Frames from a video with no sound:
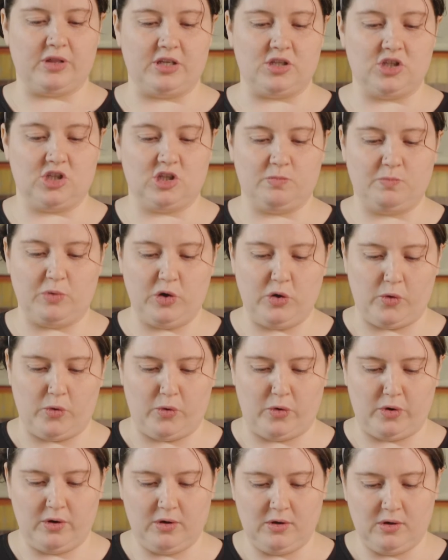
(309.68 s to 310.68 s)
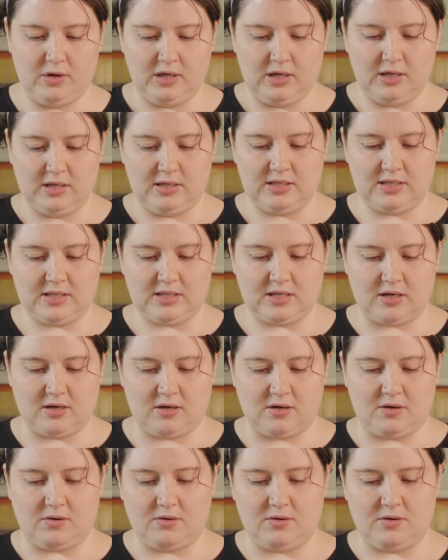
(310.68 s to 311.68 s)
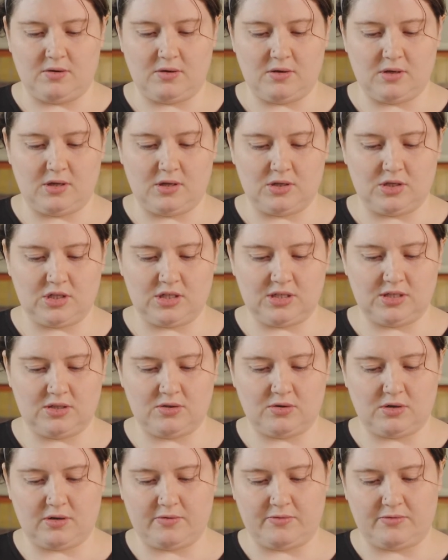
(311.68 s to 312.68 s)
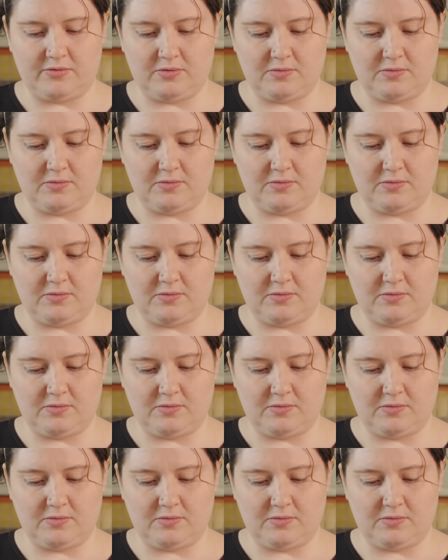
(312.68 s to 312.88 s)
a spoon. So just sort of